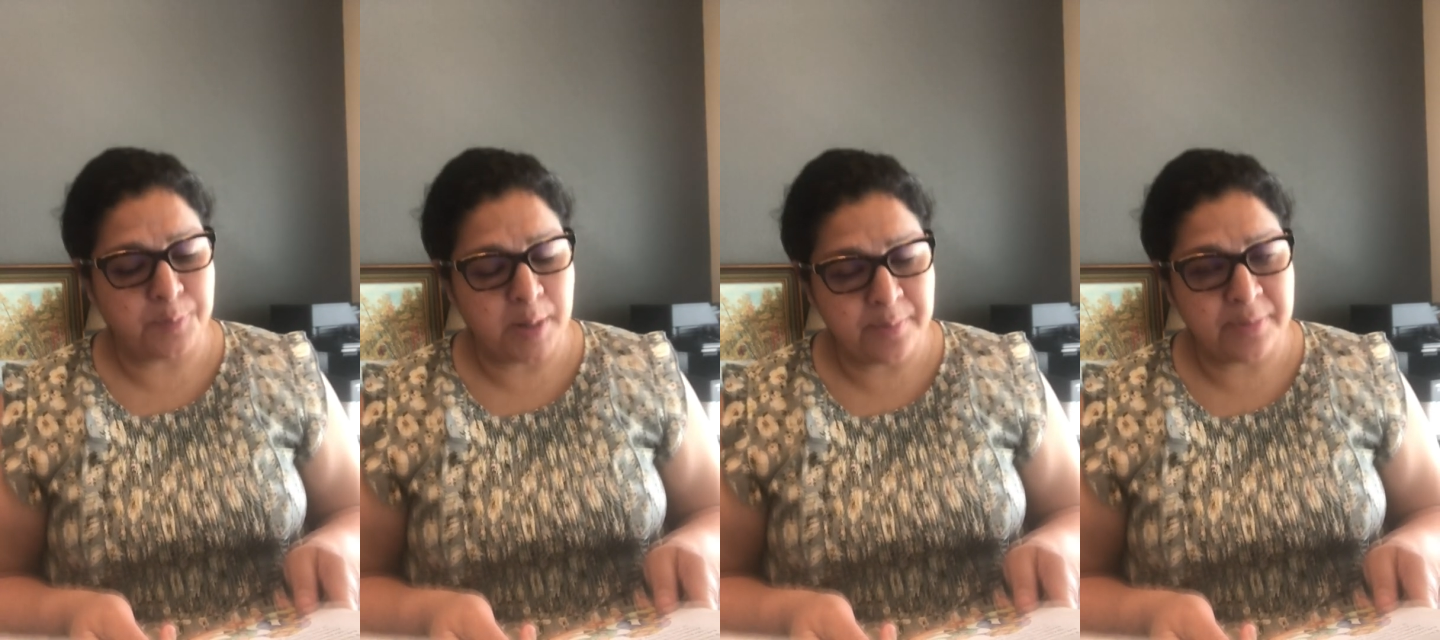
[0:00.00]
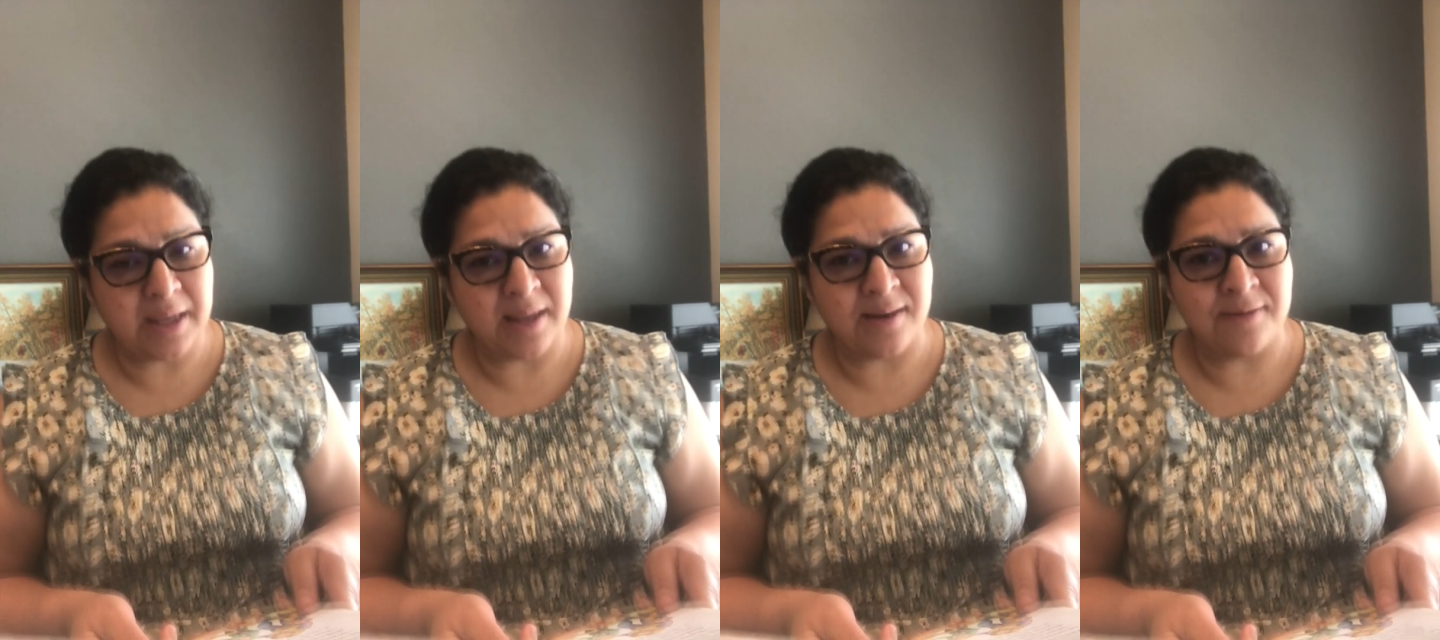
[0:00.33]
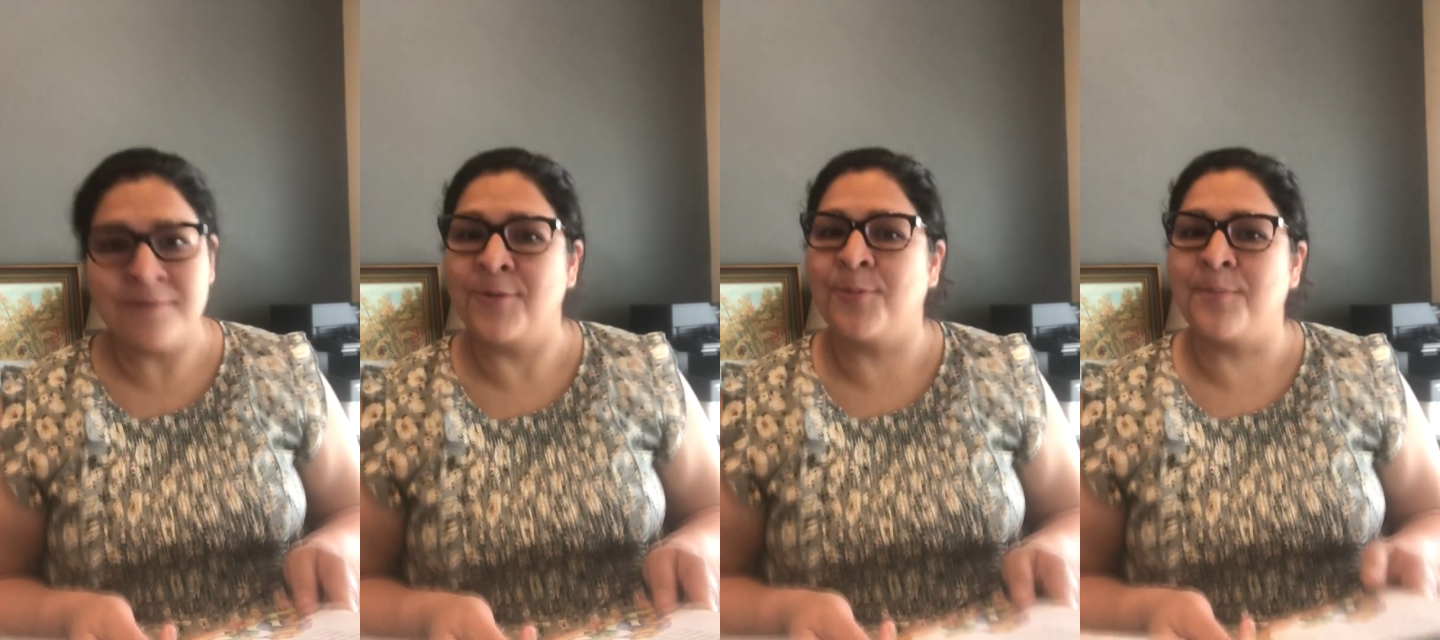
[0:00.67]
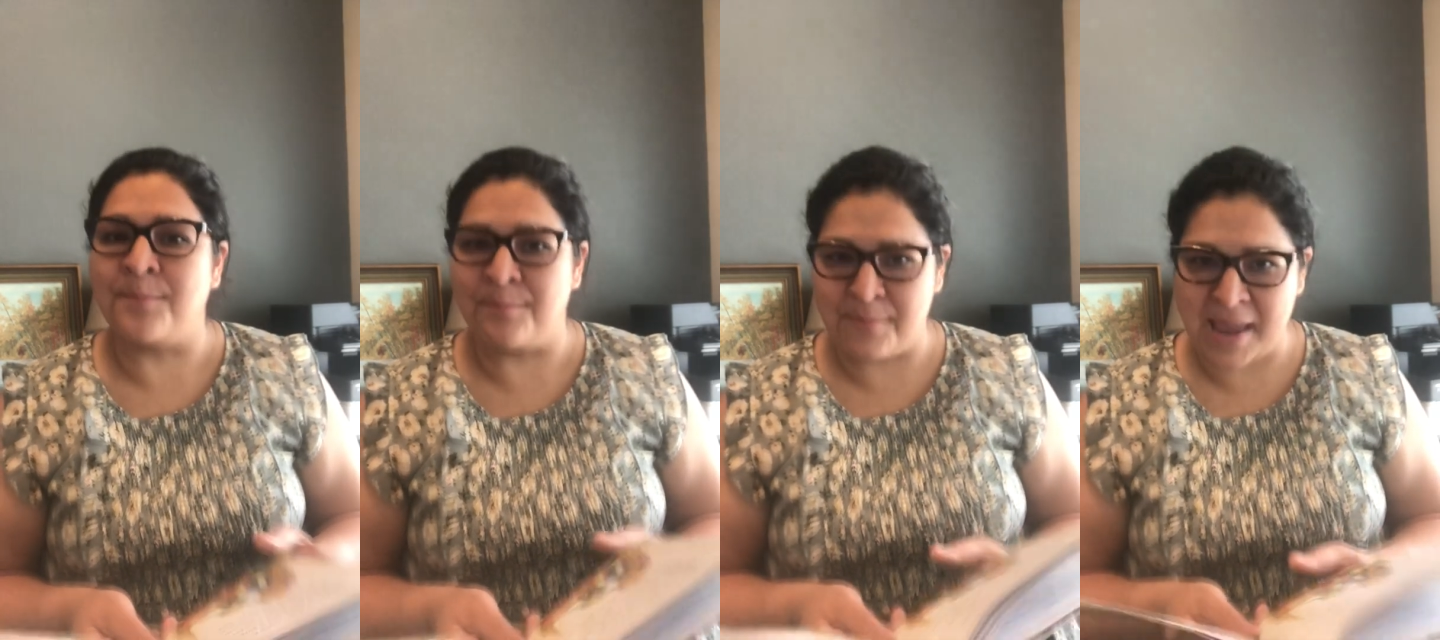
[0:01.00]
pumpkin,
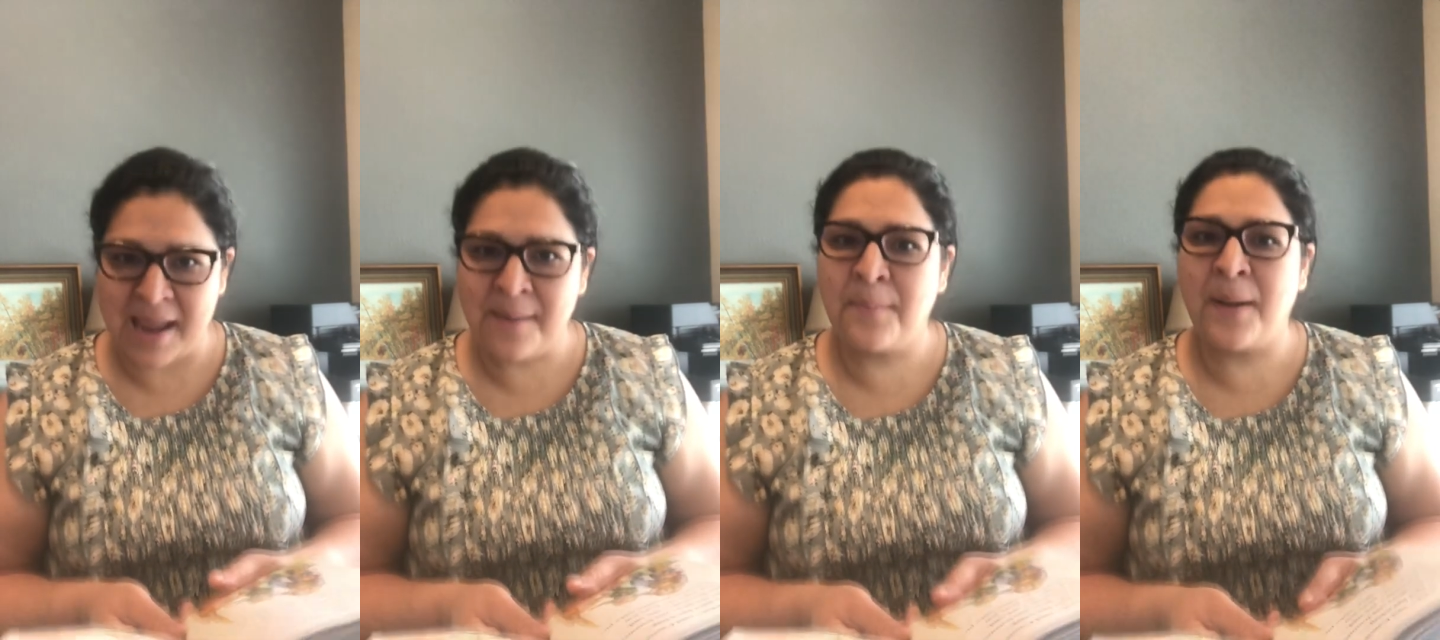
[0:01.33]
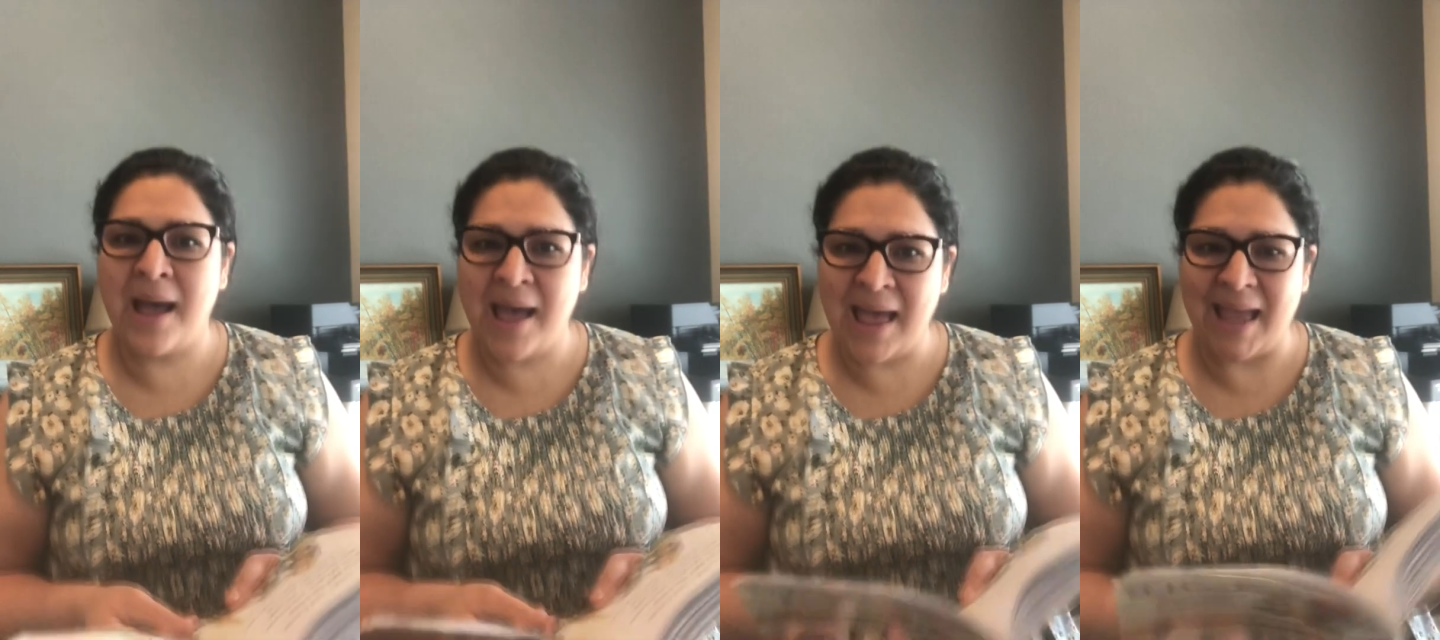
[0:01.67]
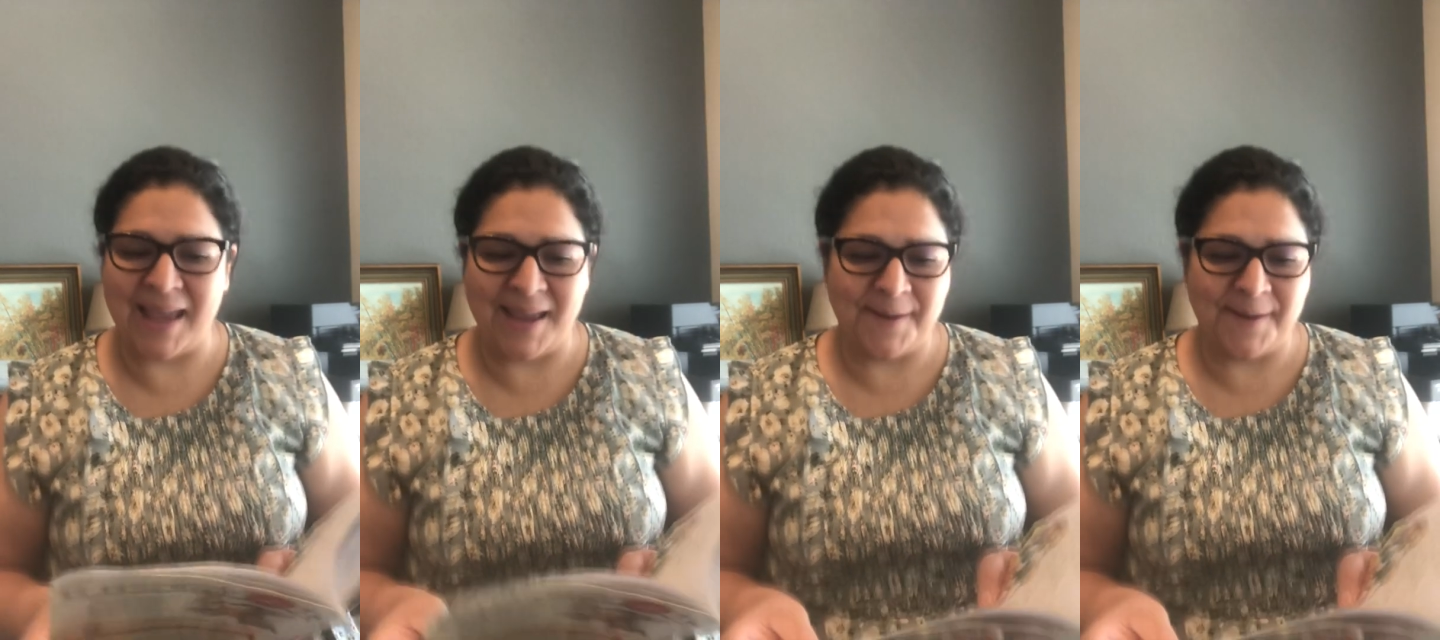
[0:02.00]
make pie.